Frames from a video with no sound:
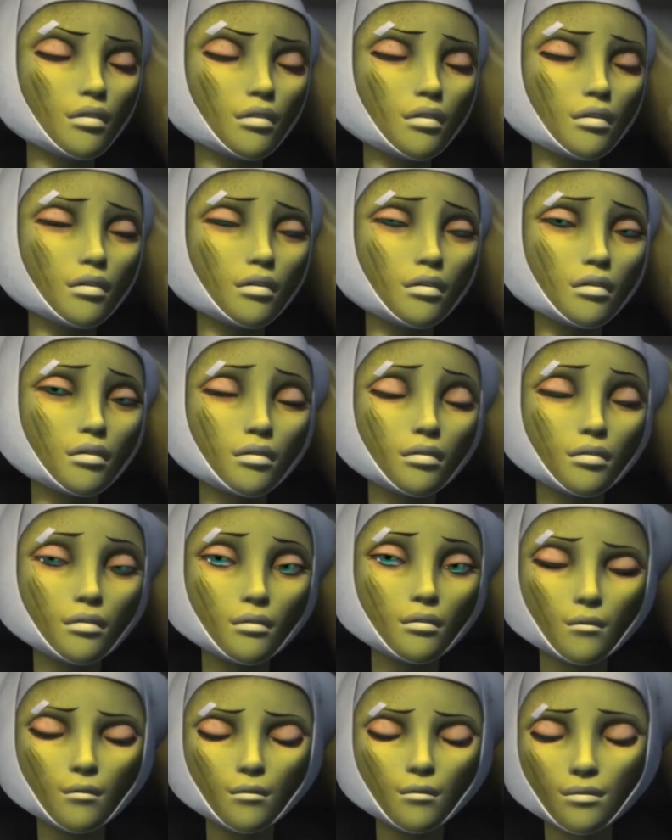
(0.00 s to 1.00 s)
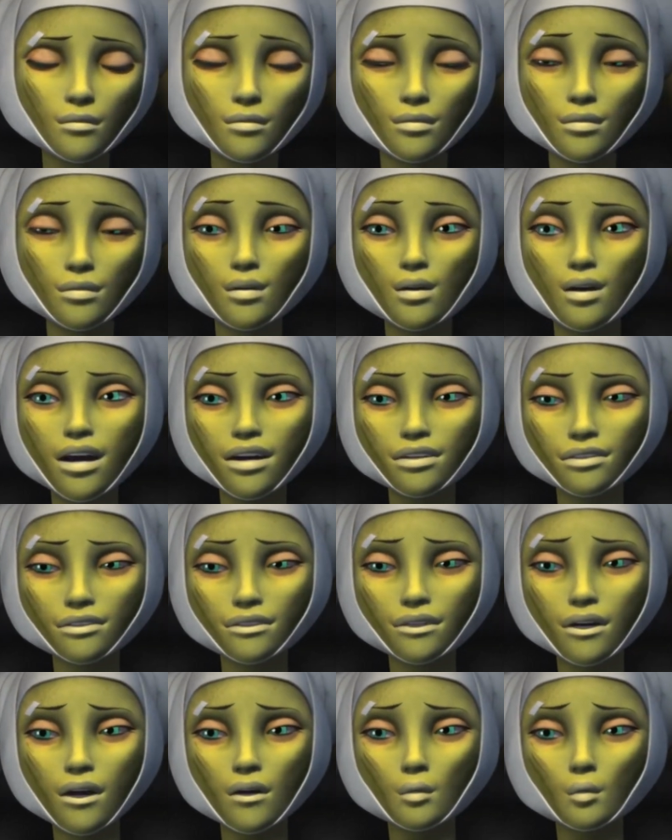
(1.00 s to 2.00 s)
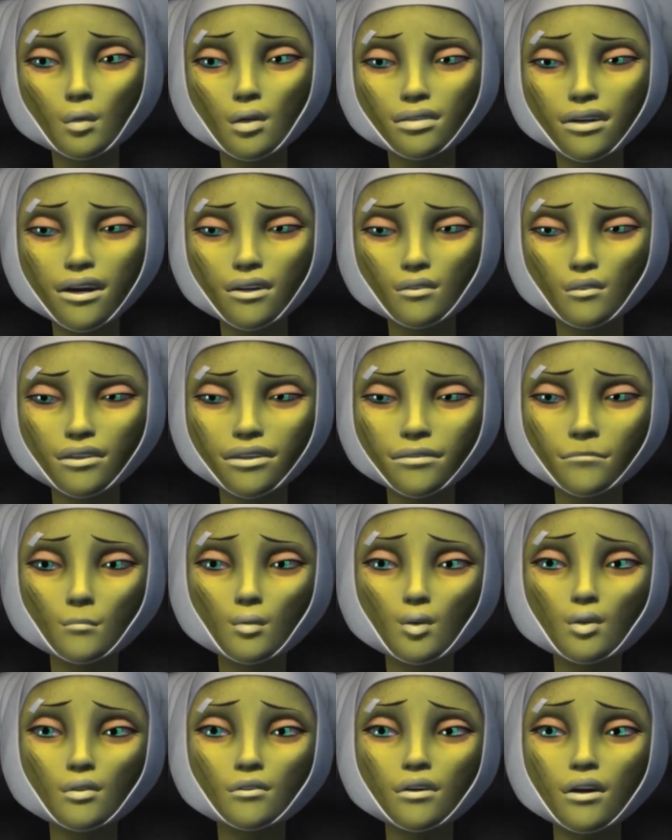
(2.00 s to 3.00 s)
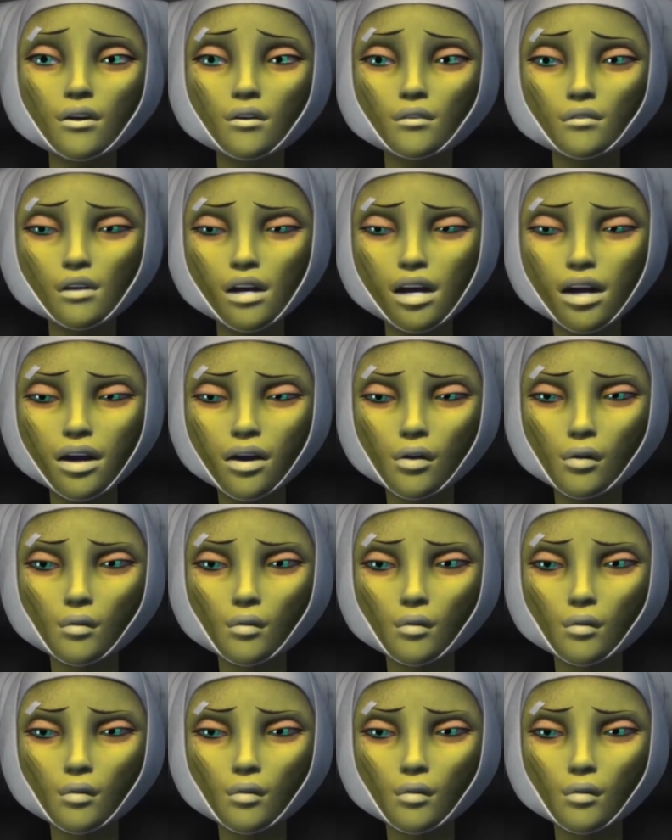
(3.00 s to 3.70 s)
we're taking prisoners now." And we get this nice little moment